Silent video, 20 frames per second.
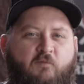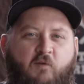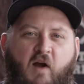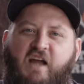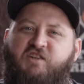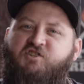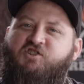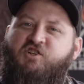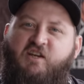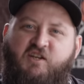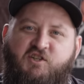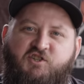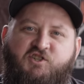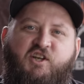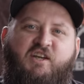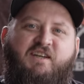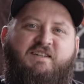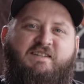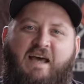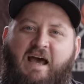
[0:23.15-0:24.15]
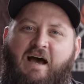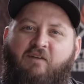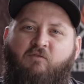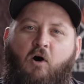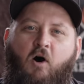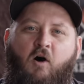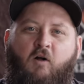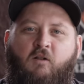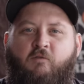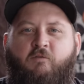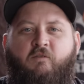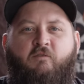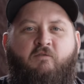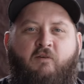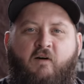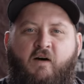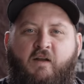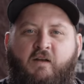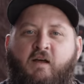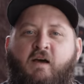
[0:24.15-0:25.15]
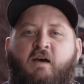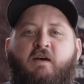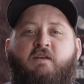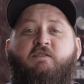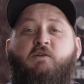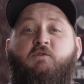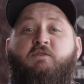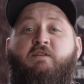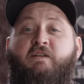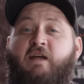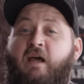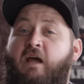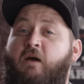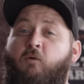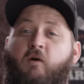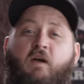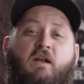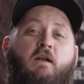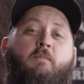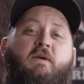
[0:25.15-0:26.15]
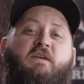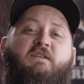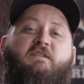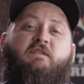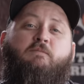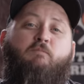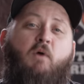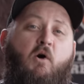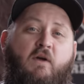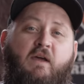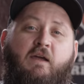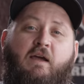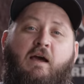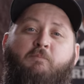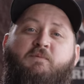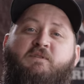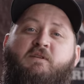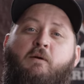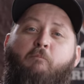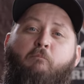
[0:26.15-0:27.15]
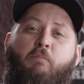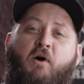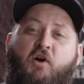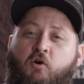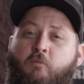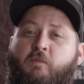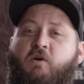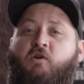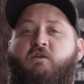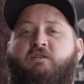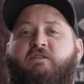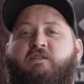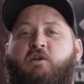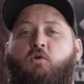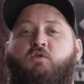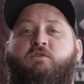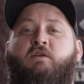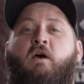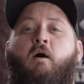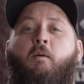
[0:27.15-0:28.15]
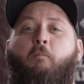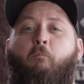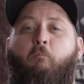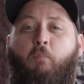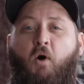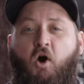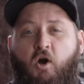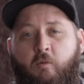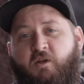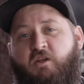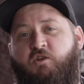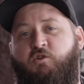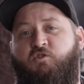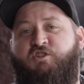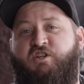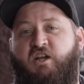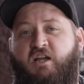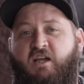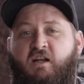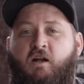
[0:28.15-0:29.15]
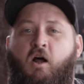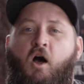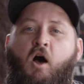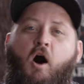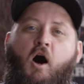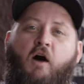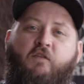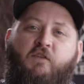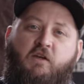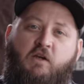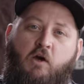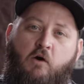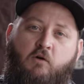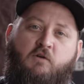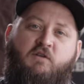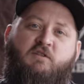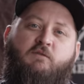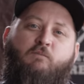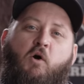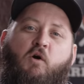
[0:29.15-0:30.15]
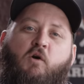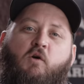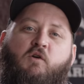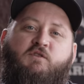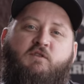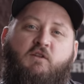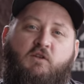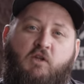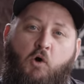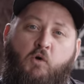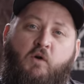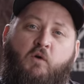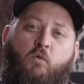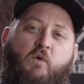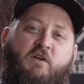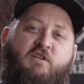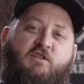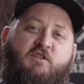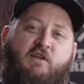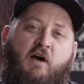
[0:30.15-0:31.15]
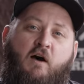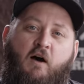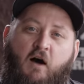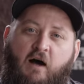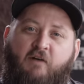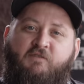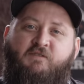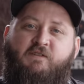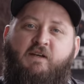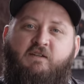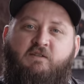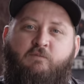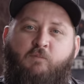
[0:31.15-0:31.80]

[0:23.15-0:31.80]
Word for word: fried chicken should get to have all of the fun. So today we're gonna be smoking up some buttermilk soaked barbecue chicken on the Yoder Smoker's loaded Wichita offset